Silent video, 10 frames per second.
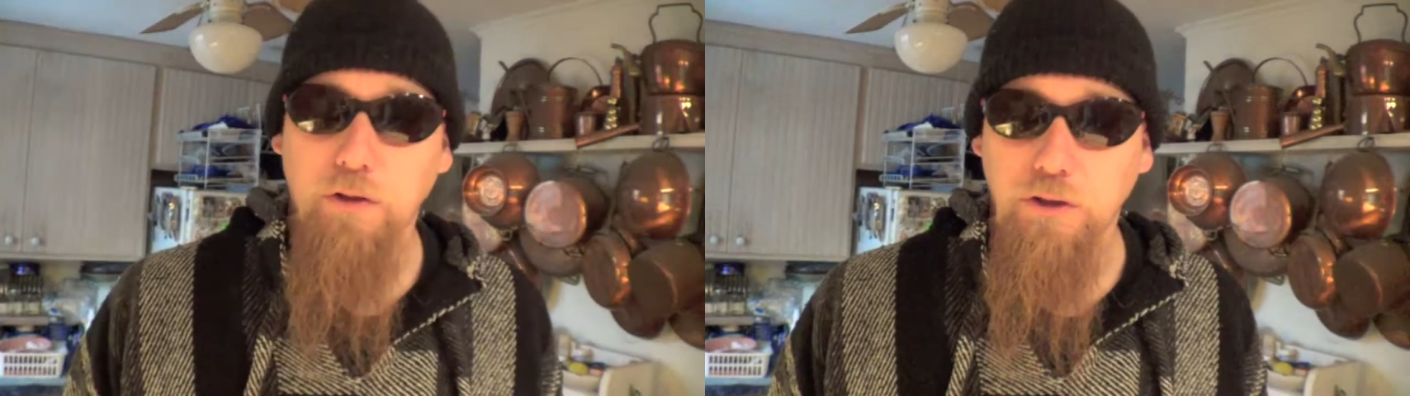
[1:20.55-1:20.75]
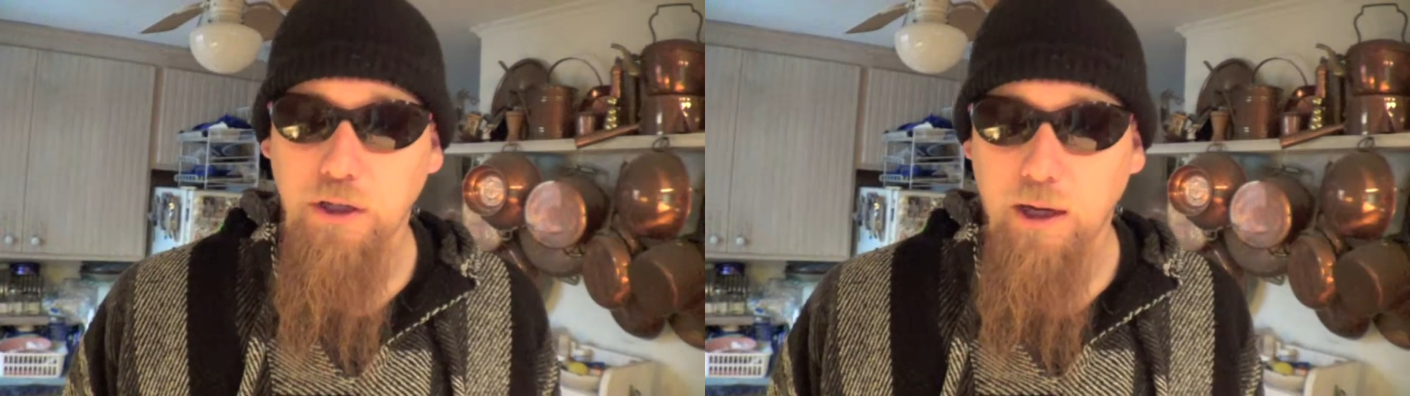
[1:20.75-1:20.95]

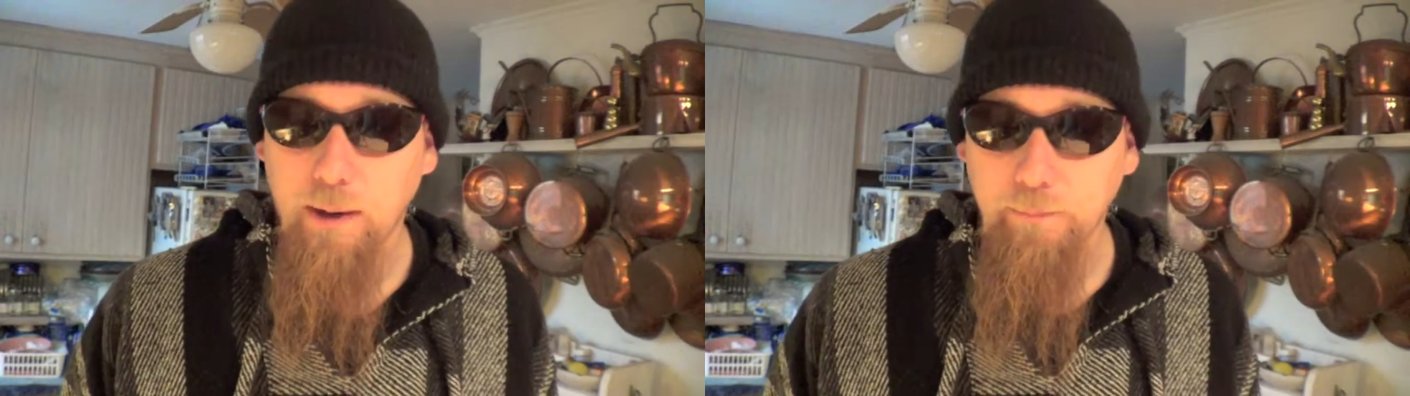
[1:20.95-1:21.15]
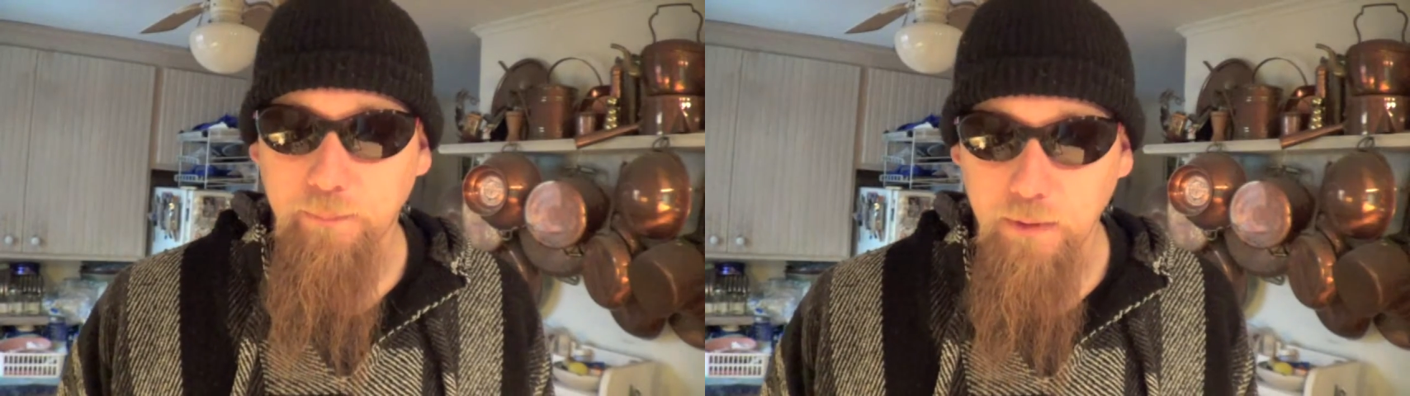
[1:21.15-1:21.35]

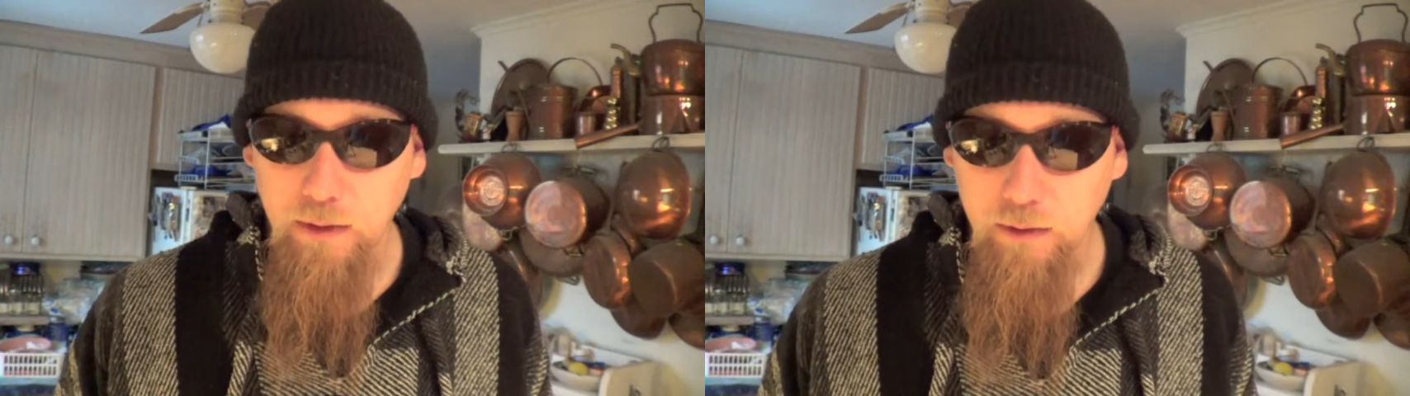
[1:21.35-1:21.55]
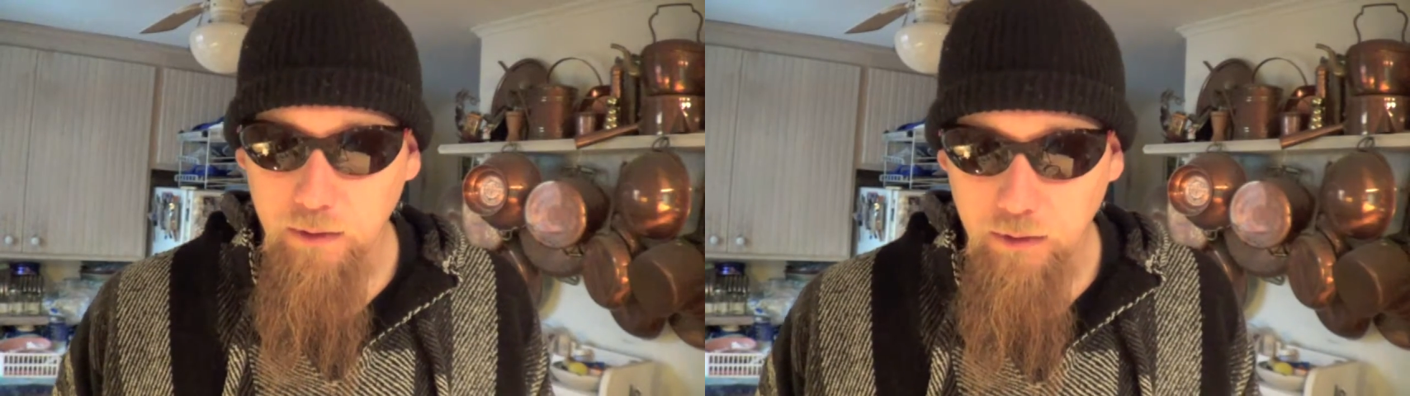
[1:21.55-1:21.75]
job.
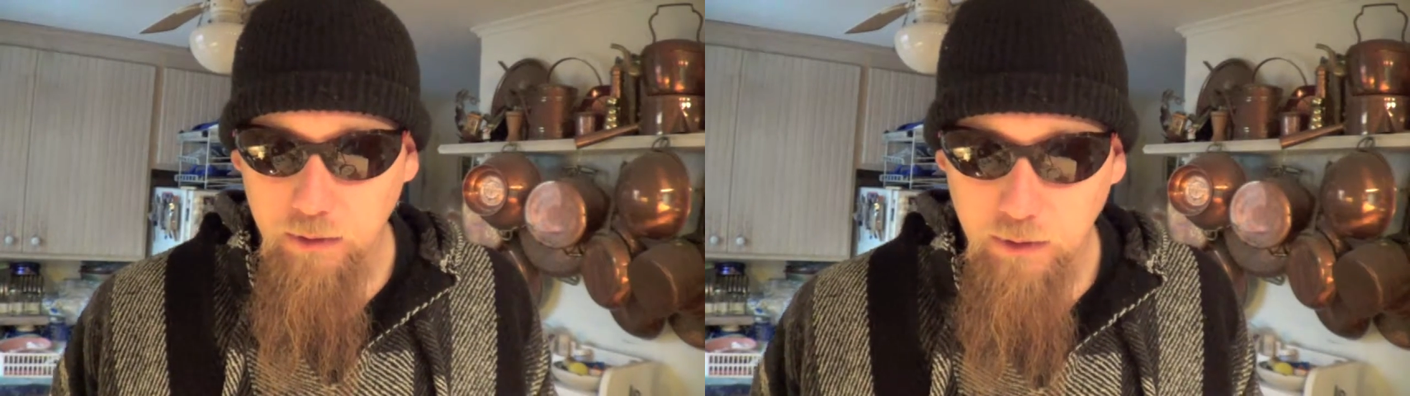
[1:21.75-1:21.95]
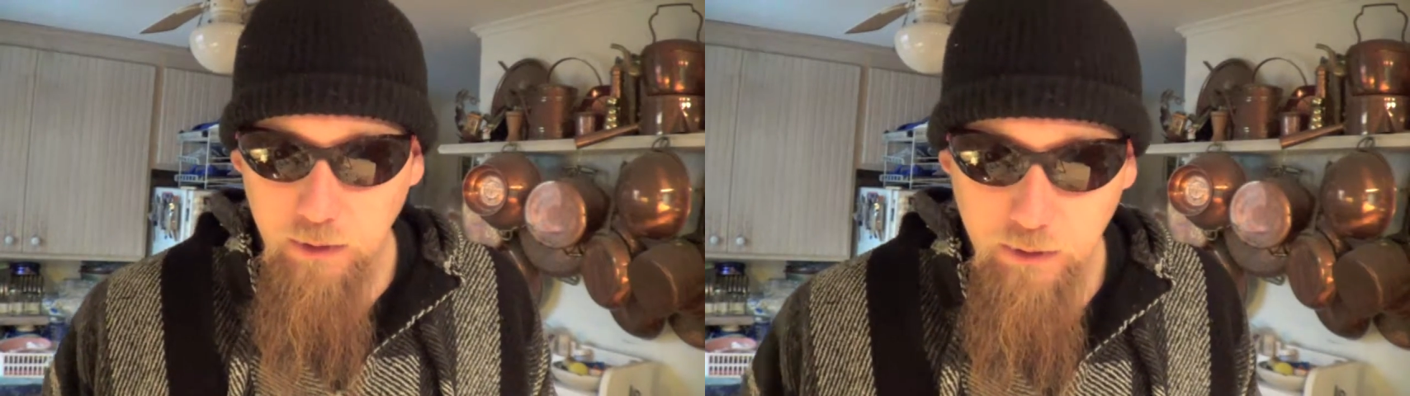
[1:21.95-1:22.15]

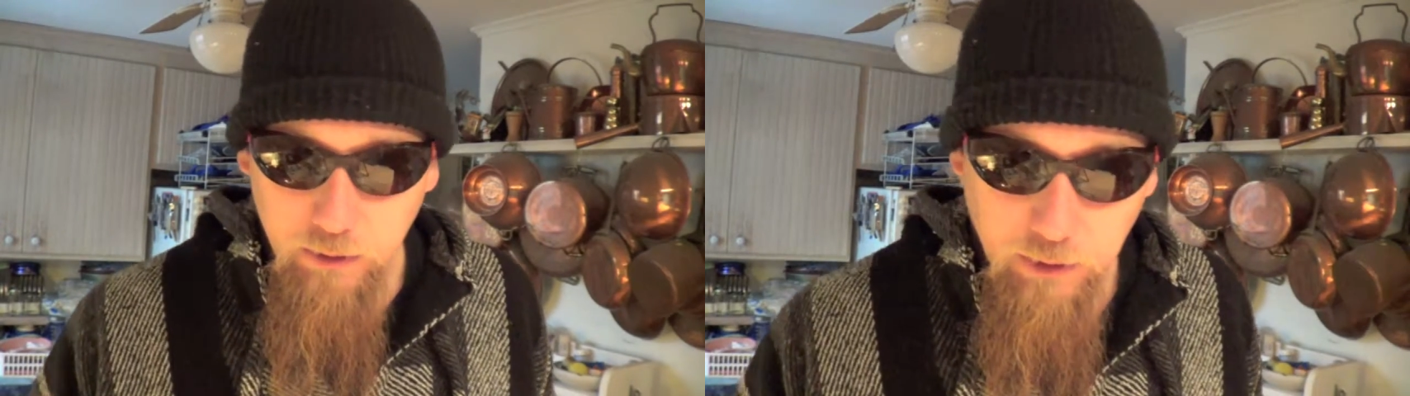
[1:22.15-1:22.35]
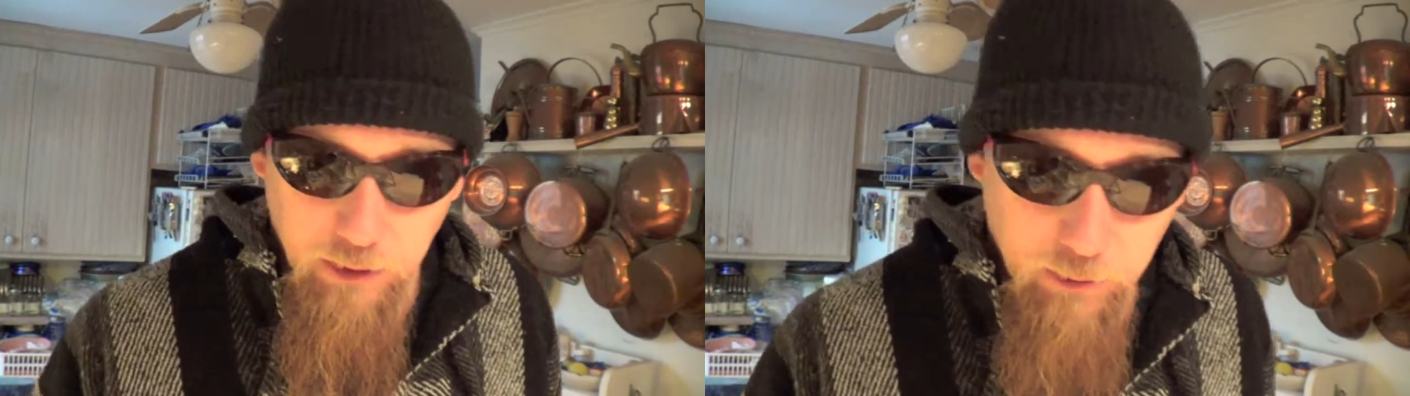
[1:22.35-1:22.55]

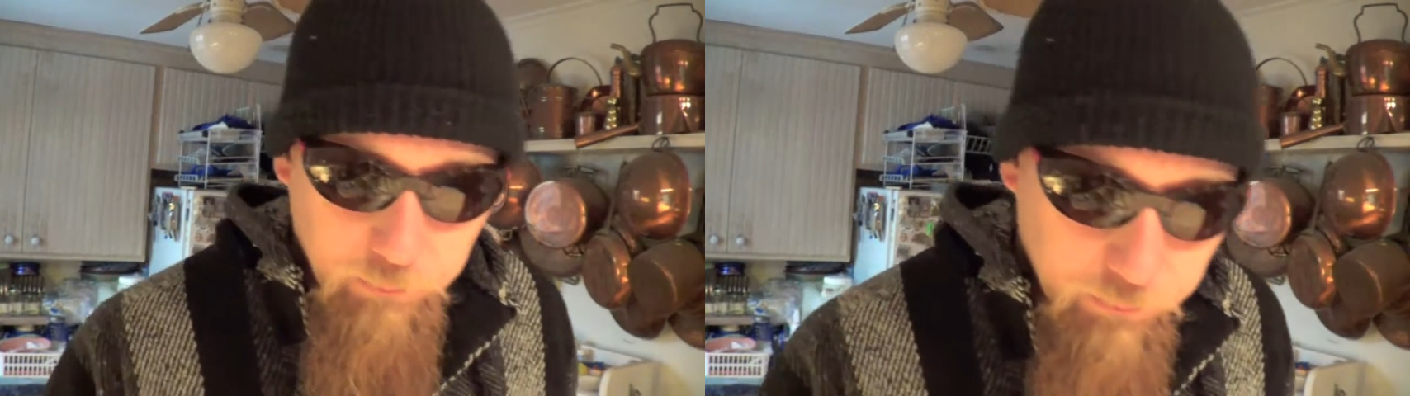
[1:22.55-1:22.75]
Now,